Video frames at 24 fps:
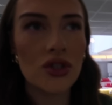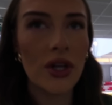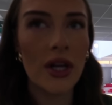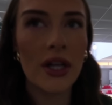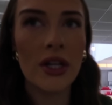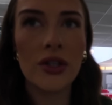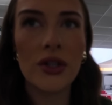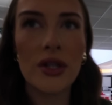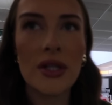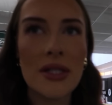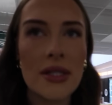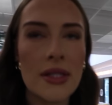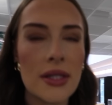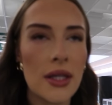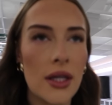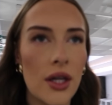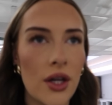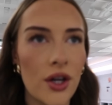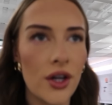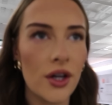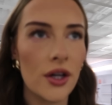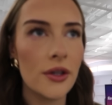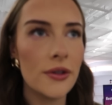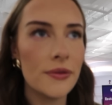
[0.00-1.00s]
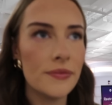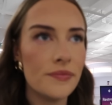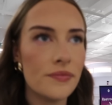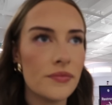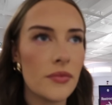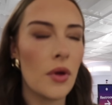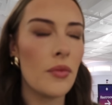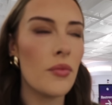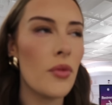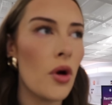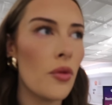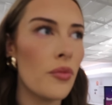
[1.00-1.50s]
Trainor is here.
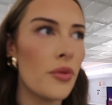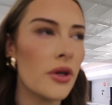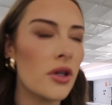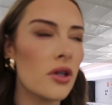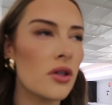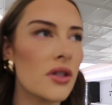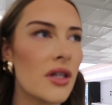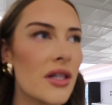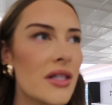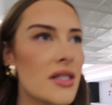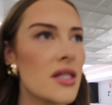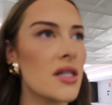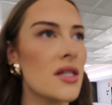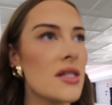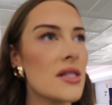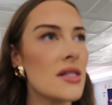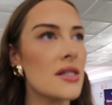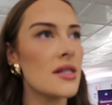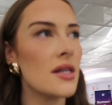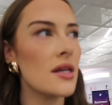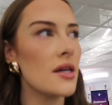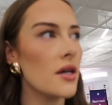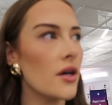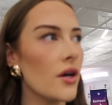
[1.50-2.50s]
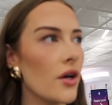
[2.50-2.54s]
I'm hoping I'll get to see